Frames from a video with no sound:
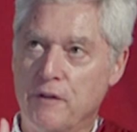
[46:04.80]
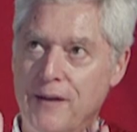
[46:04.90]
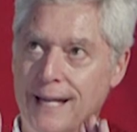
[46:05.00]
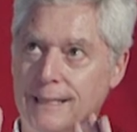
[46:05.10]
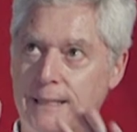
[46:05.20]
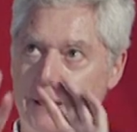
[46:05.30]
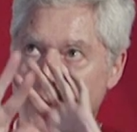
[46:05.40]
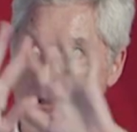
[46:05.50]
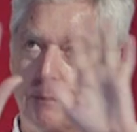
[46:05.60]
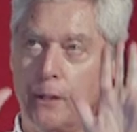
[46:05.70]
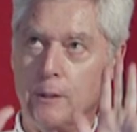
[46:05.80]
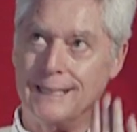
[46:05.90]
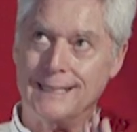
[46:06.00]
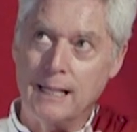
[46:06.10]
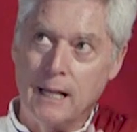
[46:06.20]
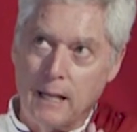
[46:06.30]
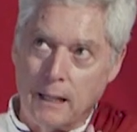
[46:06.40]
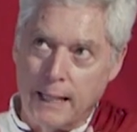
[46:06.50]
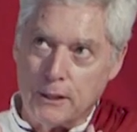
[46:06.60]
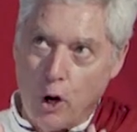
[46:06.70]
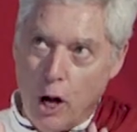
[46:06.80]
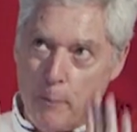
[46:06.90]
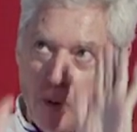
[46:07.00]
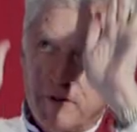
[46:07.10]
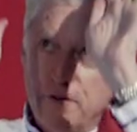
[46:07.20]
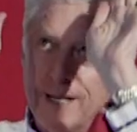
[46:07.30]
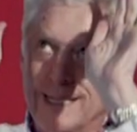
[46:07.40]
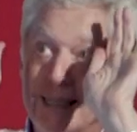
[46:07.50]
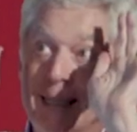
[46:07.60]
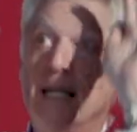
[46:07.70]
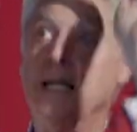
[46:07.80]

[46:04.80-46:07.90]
fence. There are the appearances. Let's hop over the fence